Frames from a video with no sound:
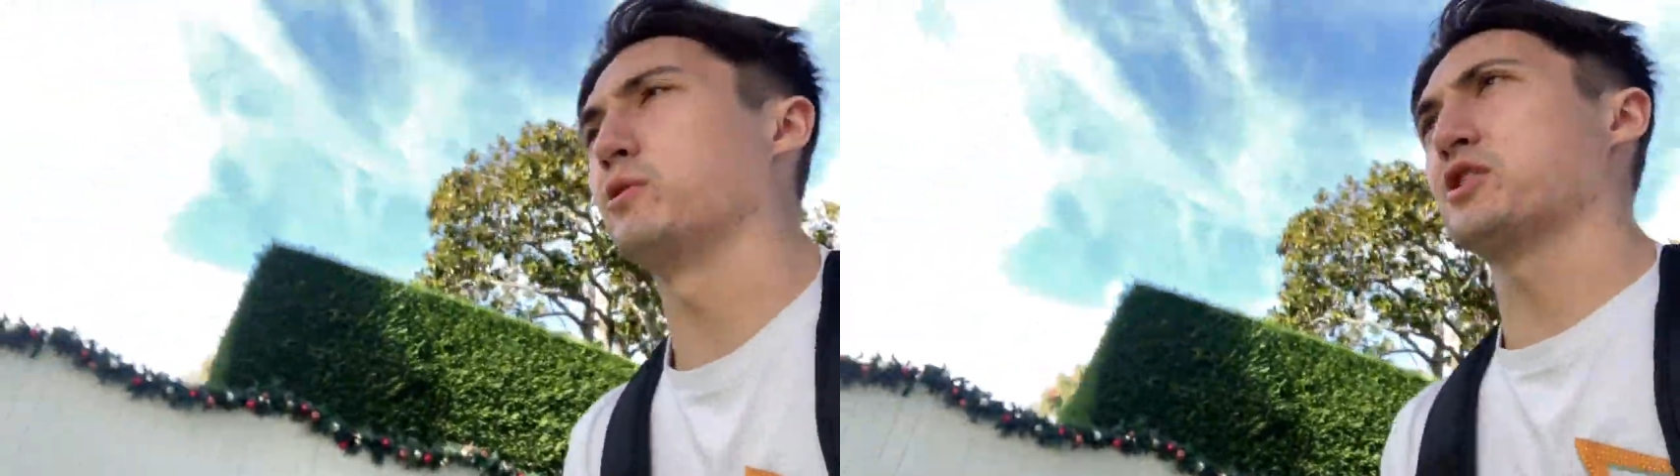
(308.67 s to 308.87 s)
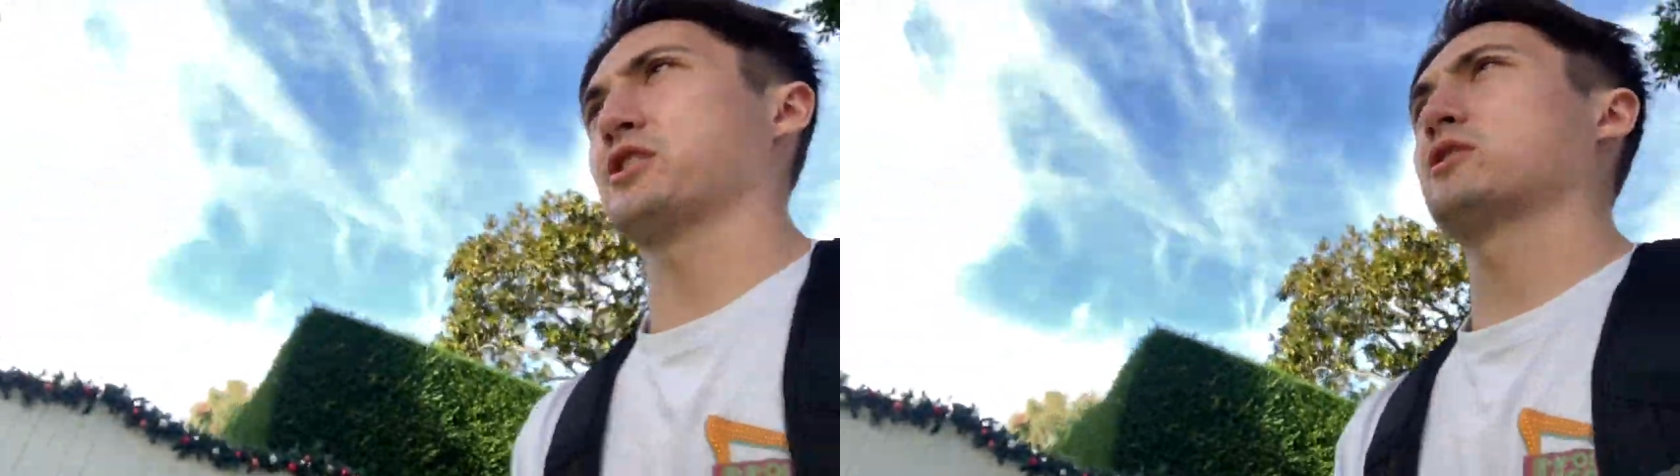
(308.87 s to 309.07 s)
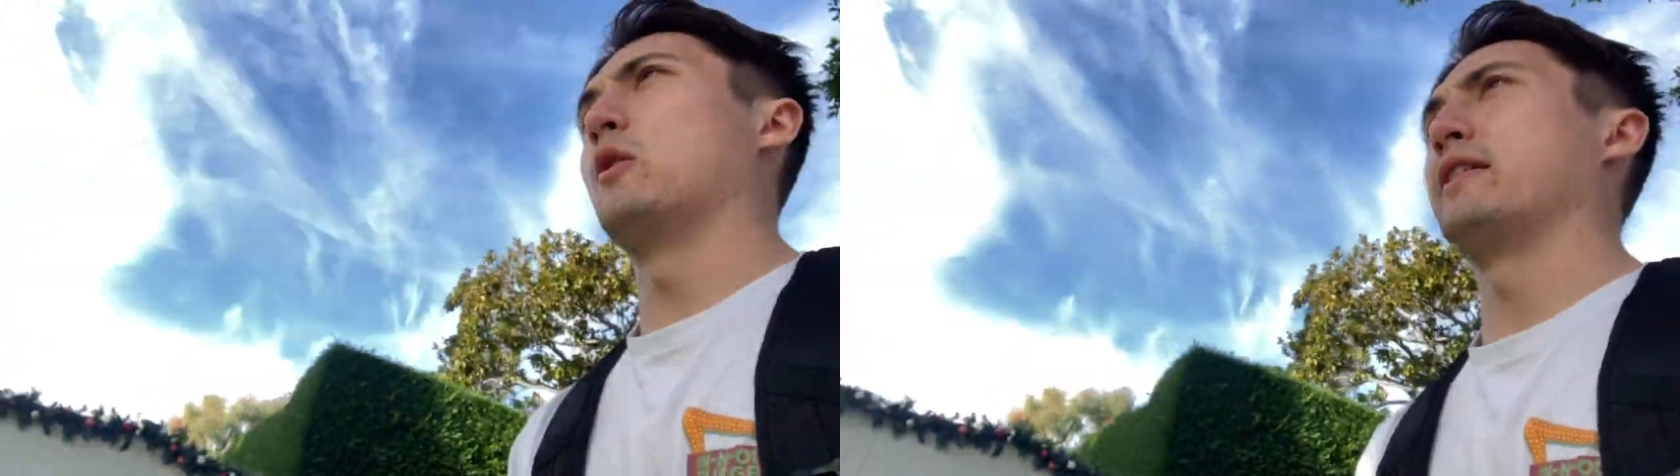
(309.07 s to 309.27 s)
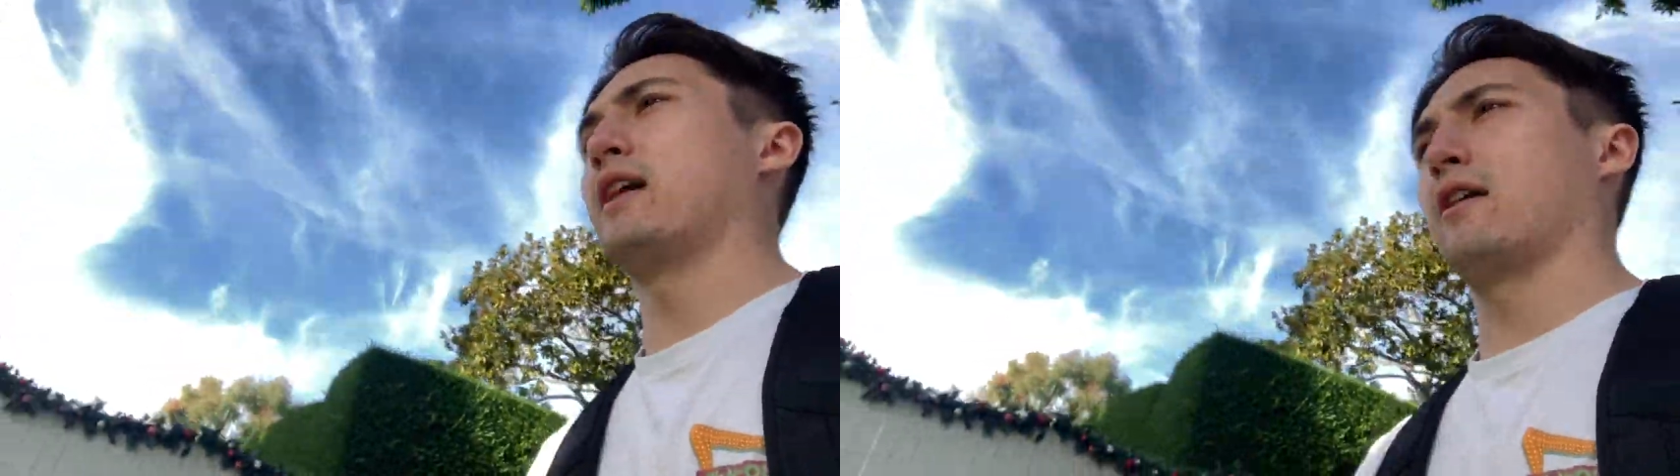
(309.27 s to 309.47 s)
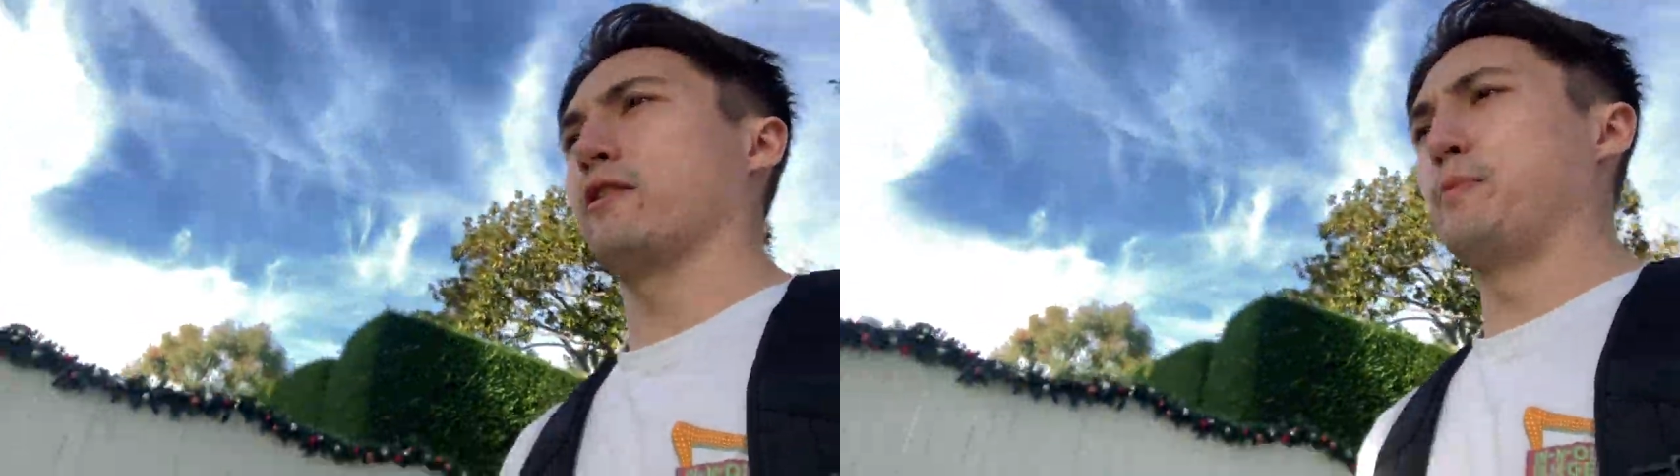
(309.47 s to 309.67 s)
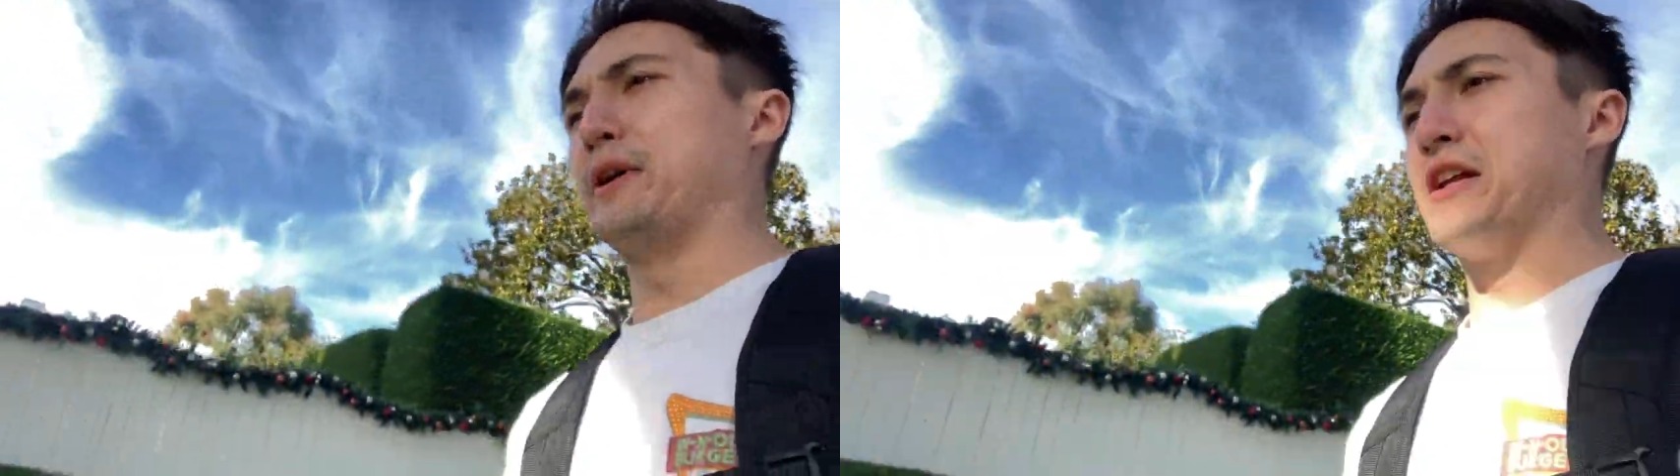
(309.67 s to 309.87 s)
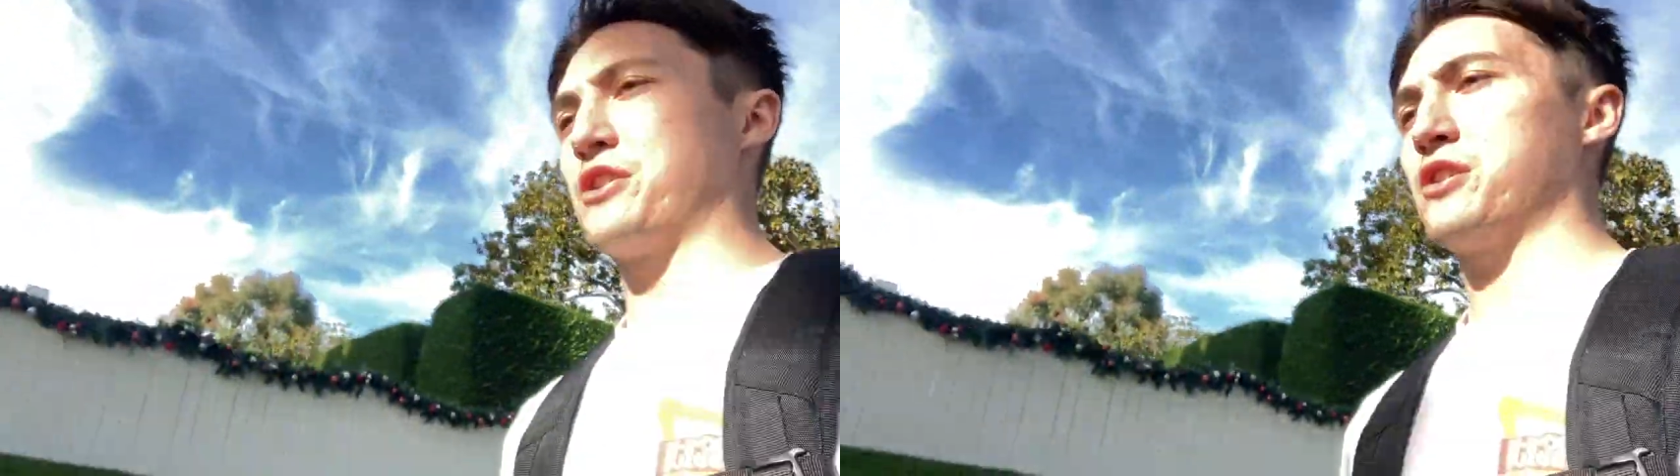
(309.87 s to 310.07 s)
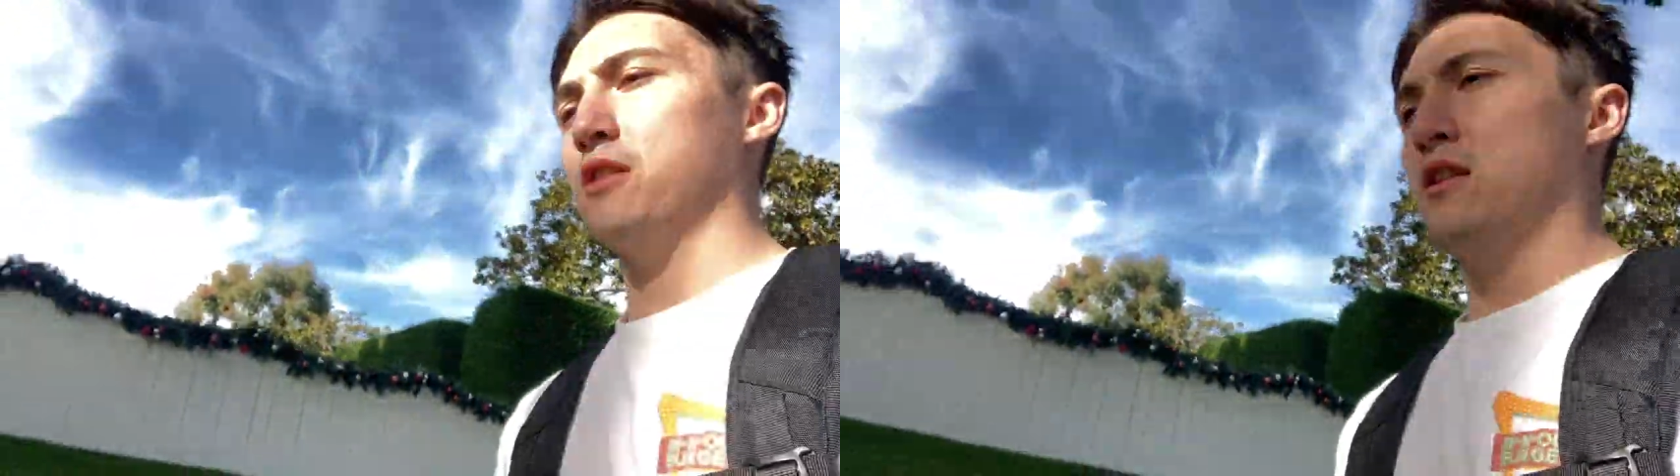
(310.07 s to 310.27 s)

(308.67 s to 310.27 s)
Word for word: We're just going down to the beach.